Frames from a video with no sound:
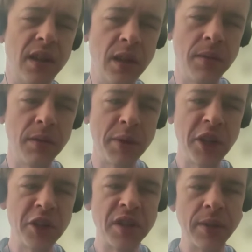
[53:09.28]

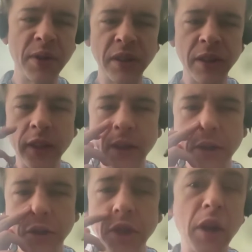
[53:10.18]
information,
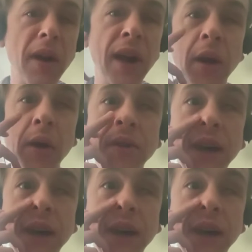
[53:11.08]
definitely share out.